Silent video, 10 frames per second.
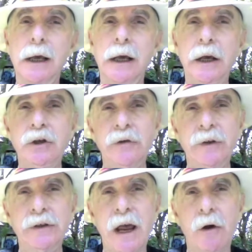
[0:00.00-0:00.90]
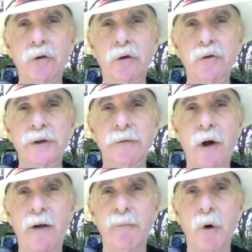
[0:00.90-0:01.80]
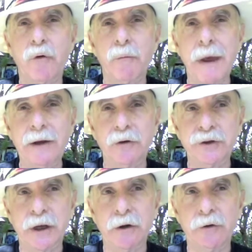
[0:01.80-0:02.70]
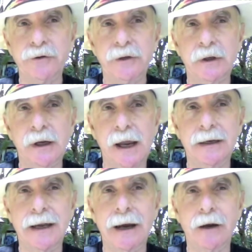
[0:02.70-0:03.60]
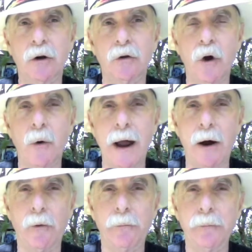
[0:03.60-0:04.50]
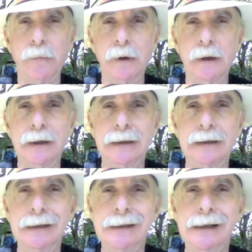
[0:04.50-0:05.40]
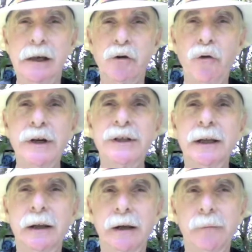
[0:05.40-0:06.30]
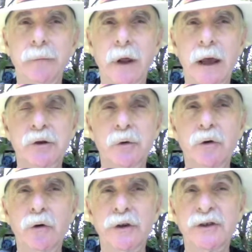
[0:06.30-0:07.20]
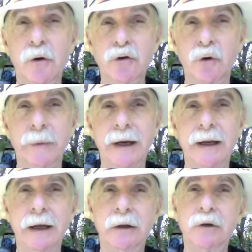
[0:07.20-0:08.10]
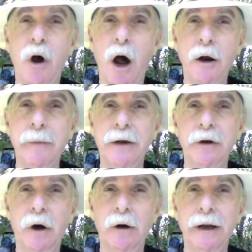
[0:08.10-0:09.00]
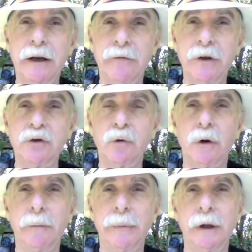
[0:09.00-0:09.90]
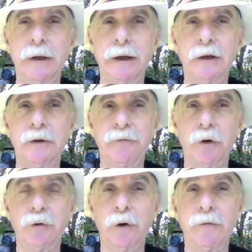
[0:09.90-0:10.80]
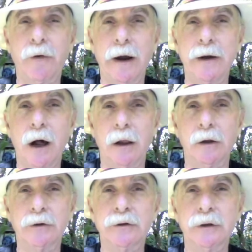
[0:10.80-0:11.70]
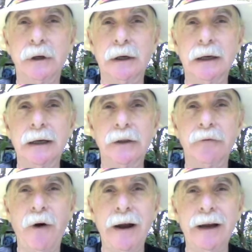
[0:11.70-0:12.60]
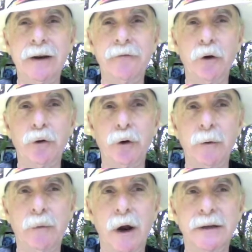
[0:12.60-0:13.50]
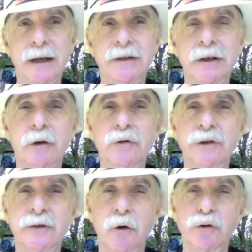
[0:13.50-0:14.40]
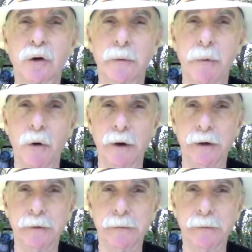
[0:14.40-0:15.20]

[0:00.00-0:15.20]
Each of these how-tos involve both mental skills and technical know-how. Increasingly, as we turn to social media to augment our individual ability to filter and find knowledge, the finding and filtering process includes a social component,